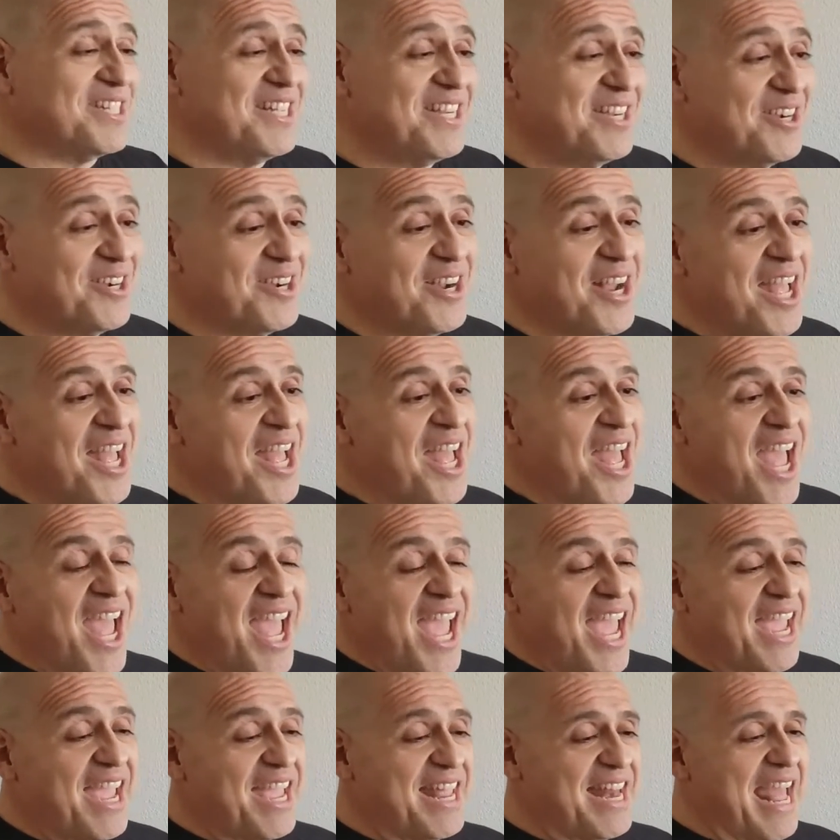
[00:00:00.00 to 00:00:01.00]
there.
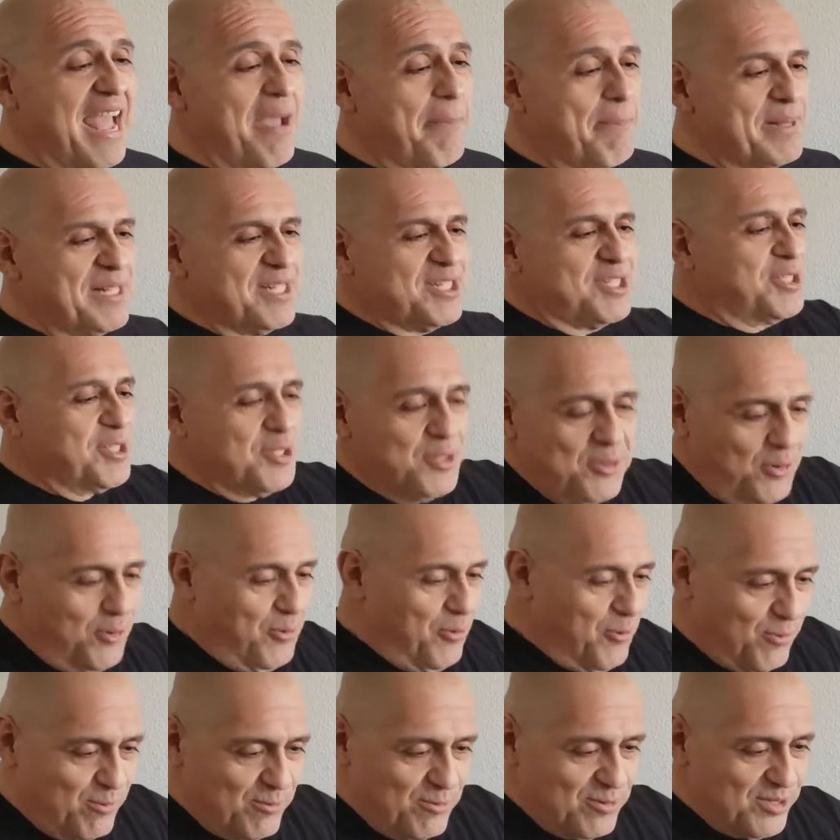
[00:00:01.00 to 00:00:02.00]
It happened
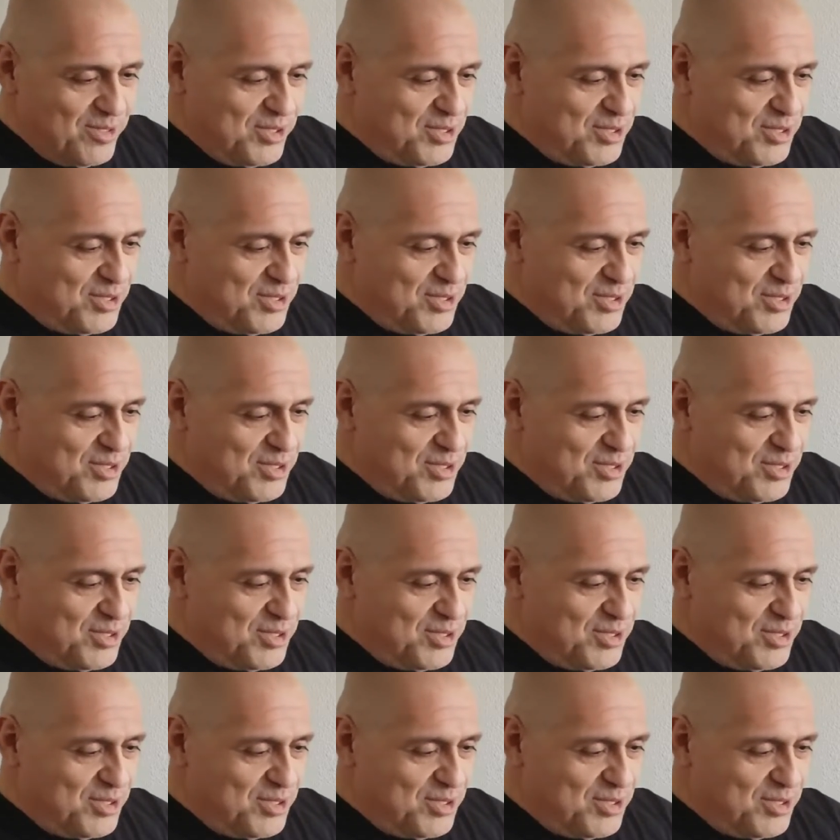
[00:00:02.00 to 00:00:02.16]
so